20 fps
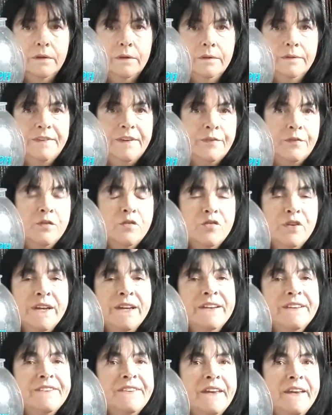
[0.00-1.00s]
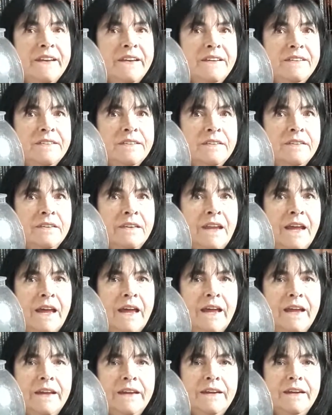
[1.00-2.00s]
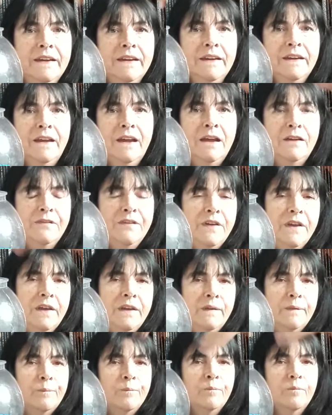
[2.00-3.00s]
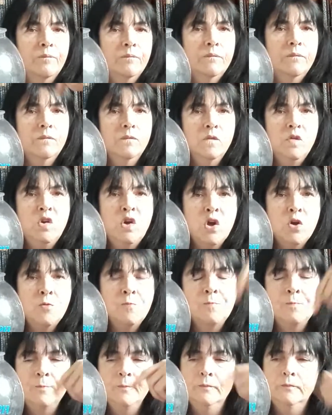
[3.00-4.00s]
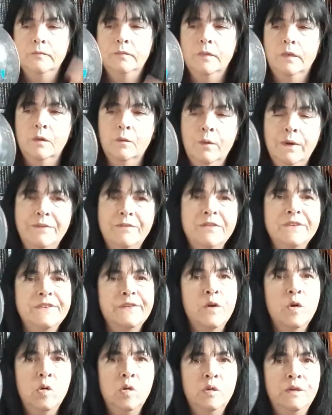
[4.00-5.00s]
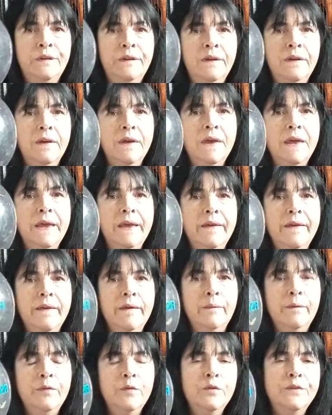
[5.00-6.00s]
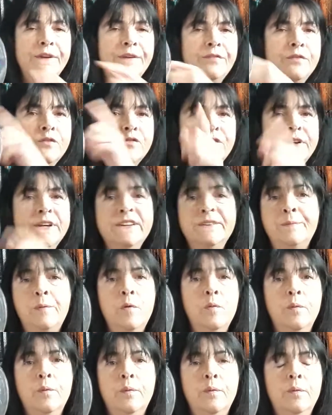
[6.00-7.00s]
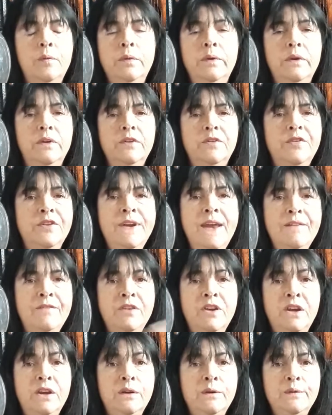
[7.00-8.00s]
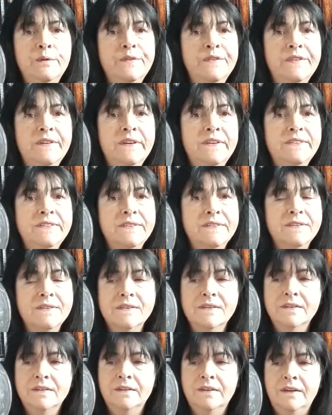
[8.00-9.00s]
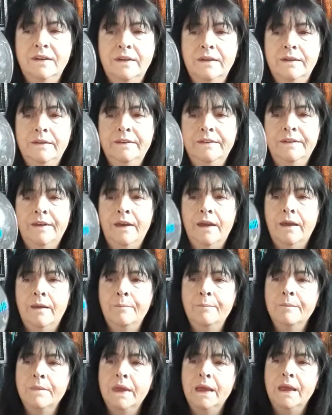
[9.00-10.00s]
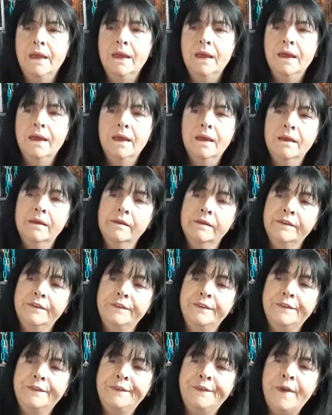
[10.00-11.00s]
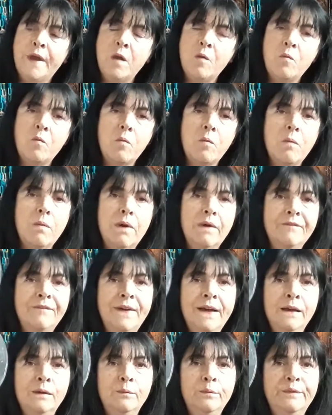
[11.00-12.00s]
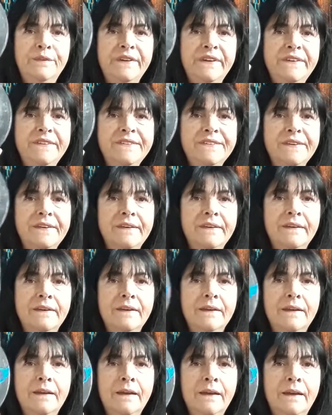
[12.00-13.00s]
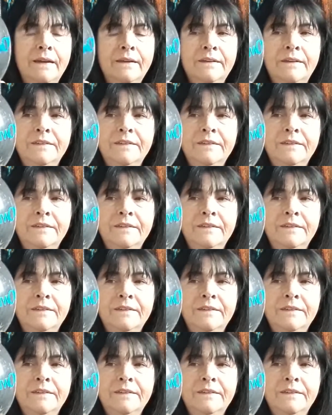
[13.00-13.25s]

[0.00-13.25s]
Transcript: different drinks in it, and have a, you know, whatever it's called, with all different drinks, but she never used it. And so I found it, and I